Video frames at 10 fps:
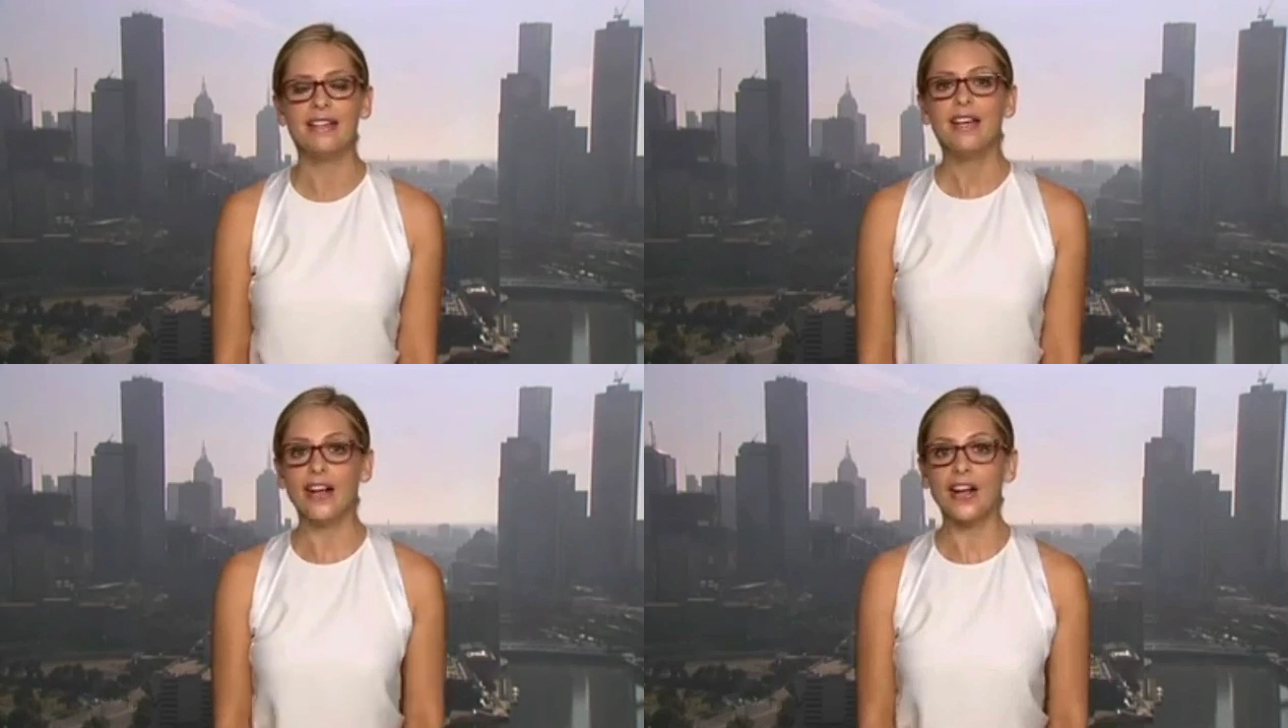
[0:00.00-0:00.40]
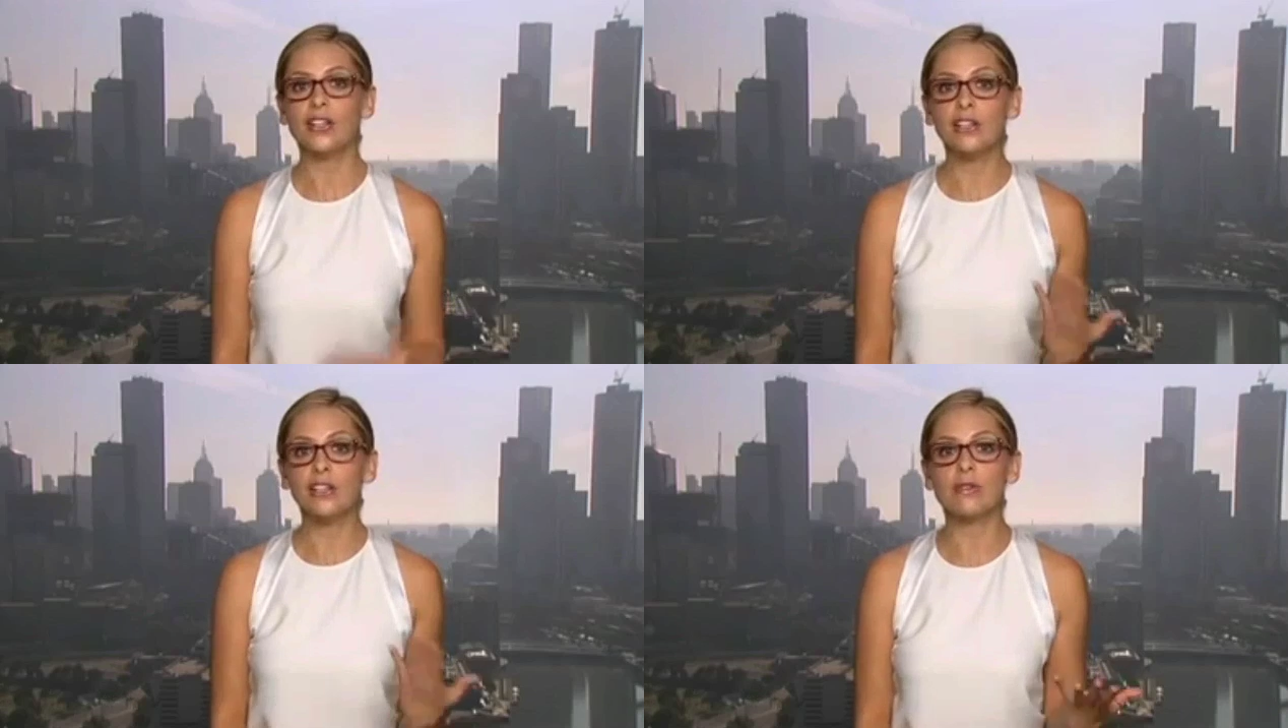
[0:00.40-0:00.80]
I
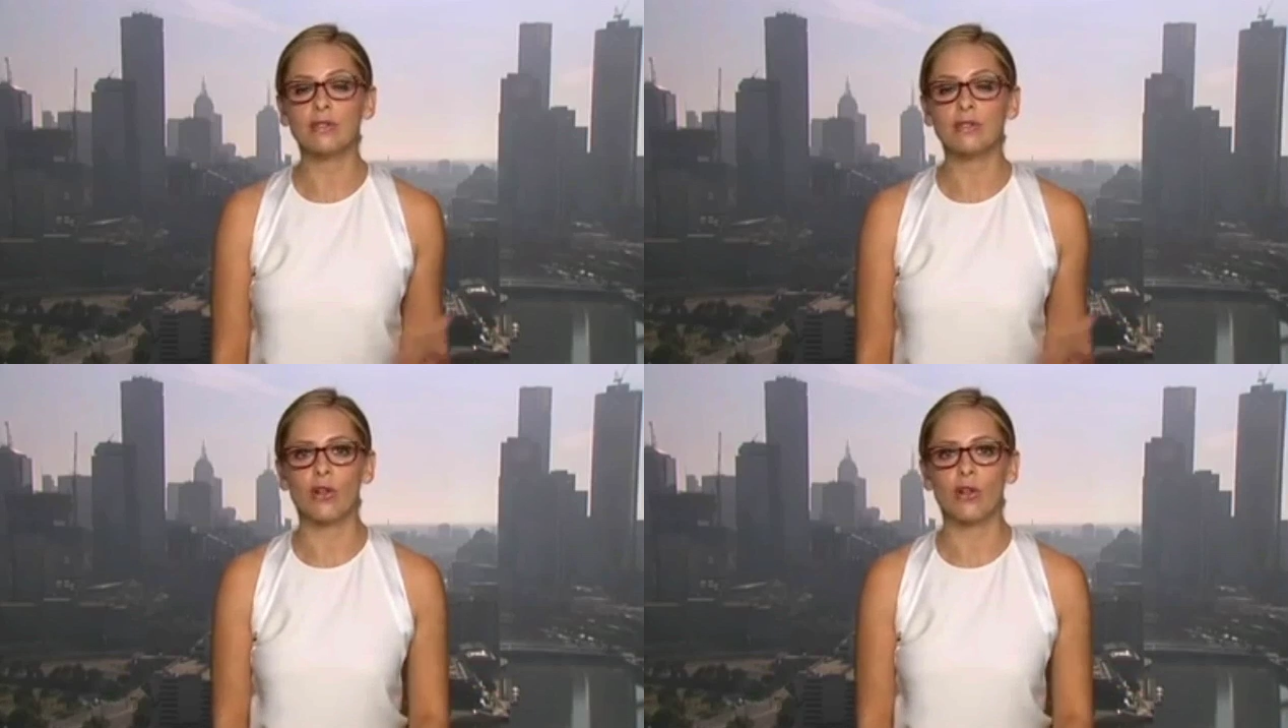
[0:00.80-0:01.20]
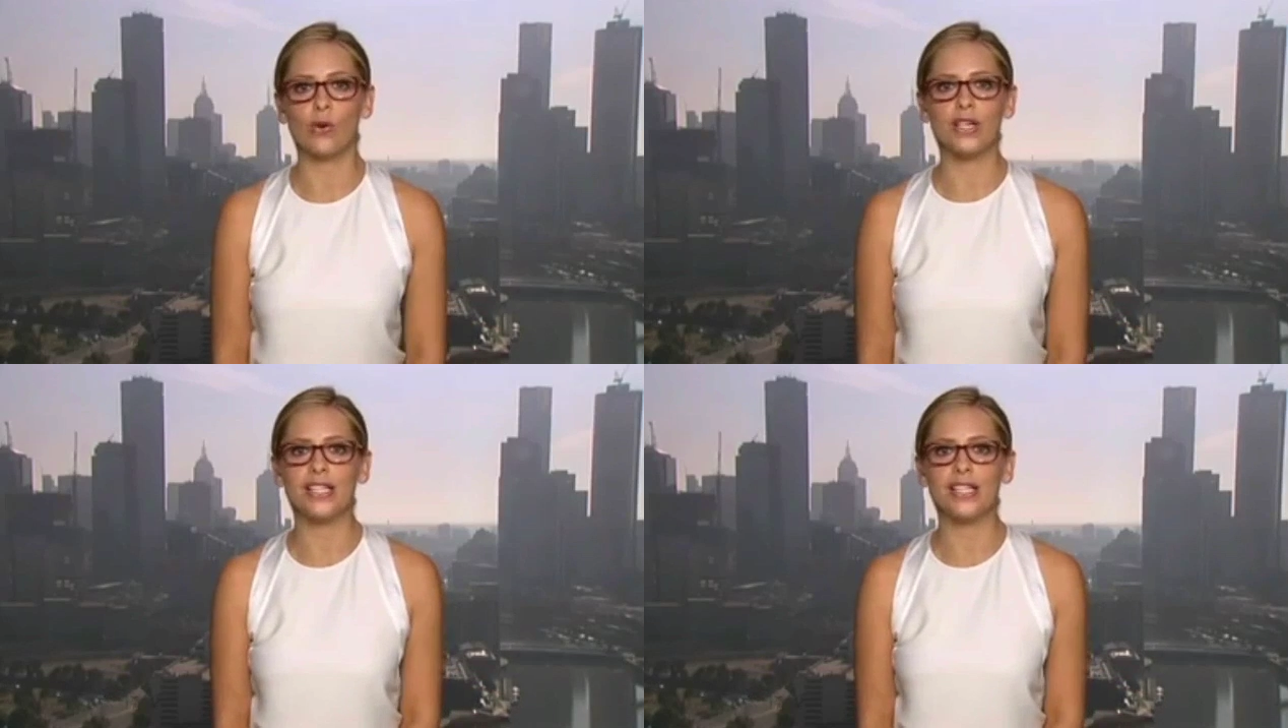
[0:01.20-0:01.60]
could lose the role of
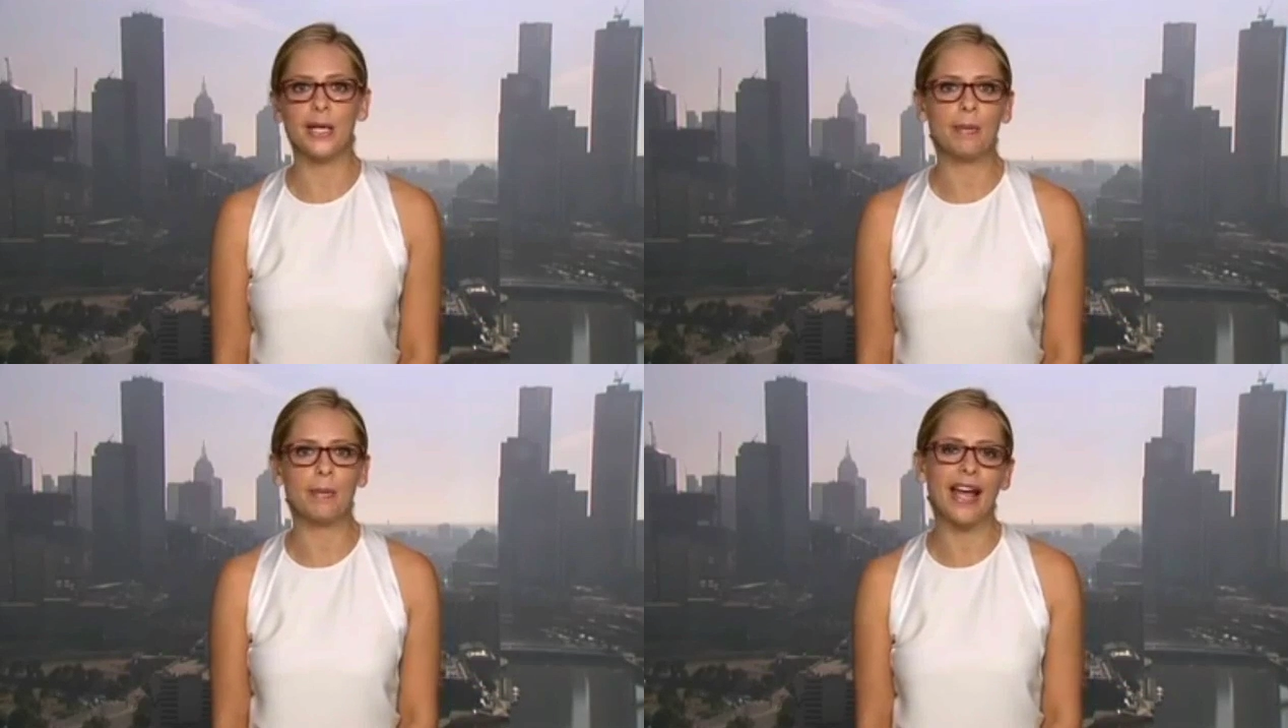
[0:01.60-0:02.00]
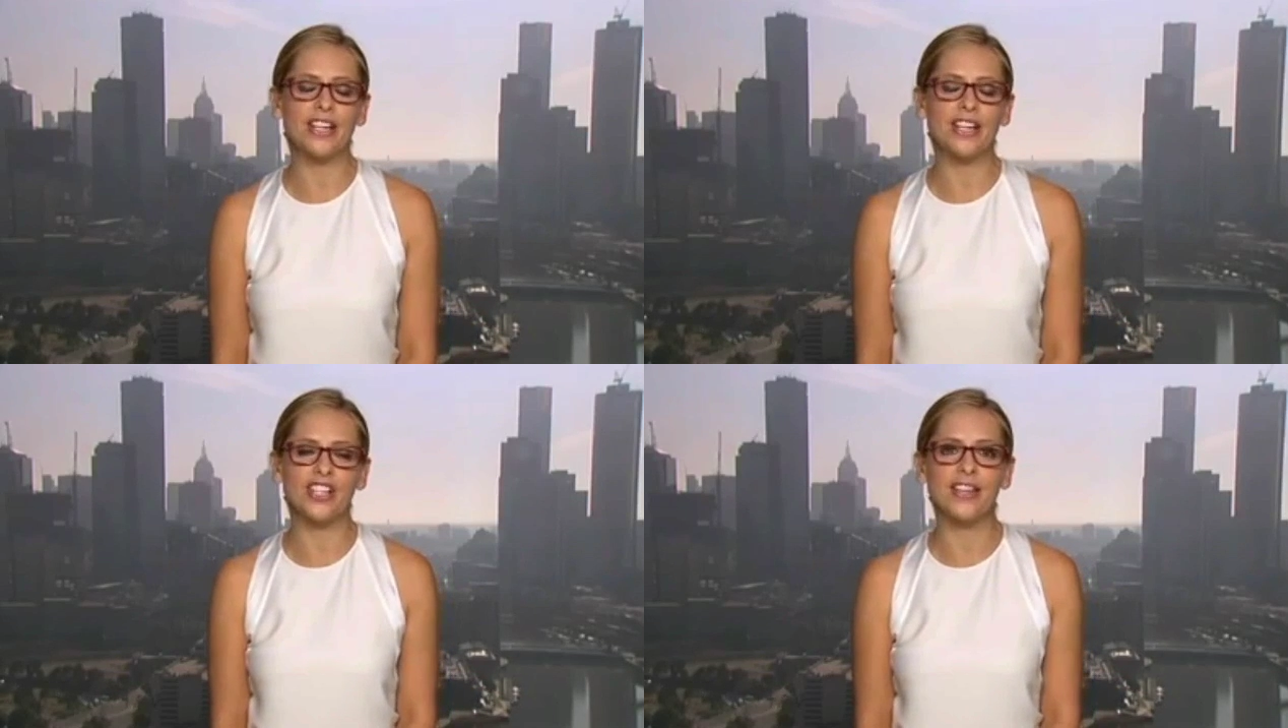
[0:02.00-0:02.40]
Cordelia, but
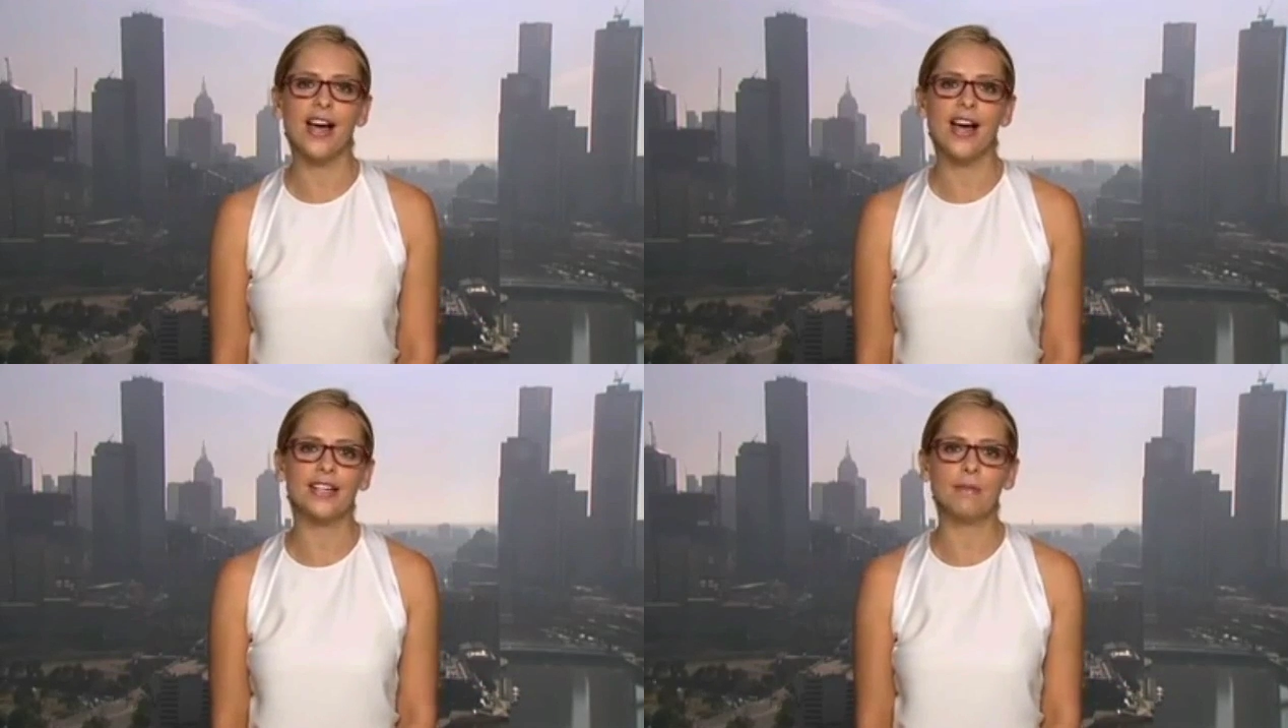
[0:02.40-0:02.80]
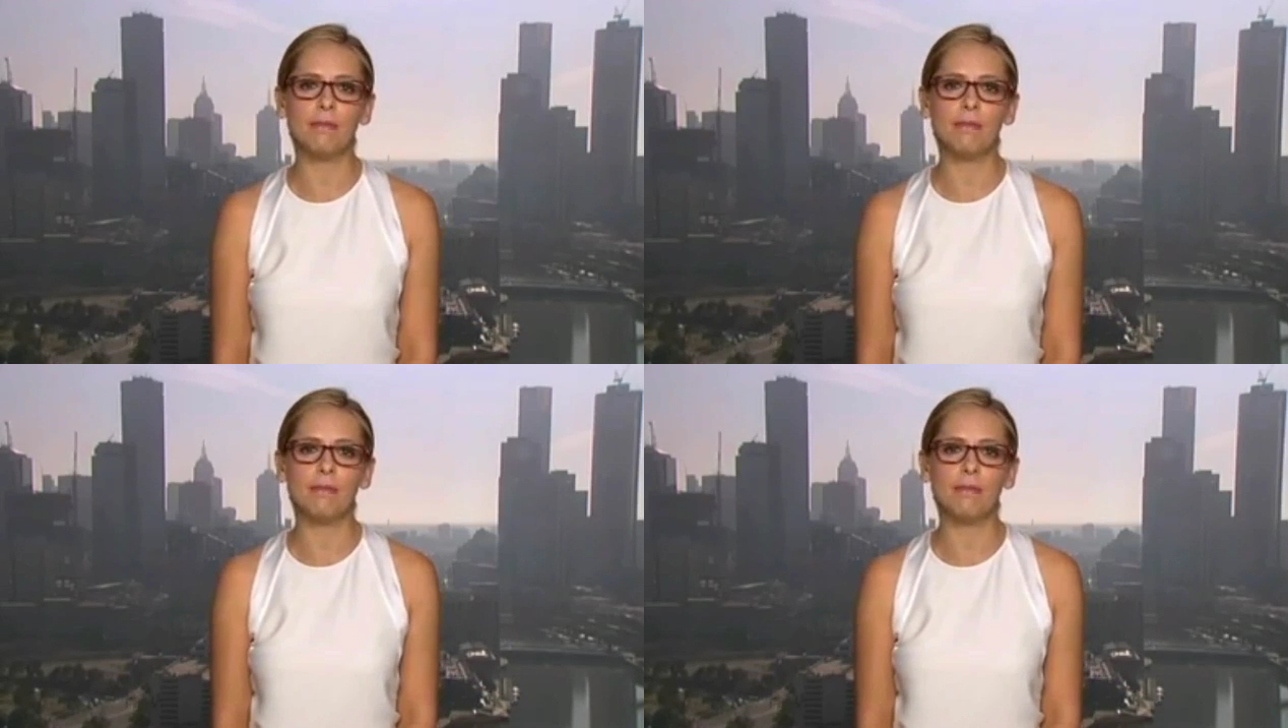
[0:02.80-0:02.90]
I just thought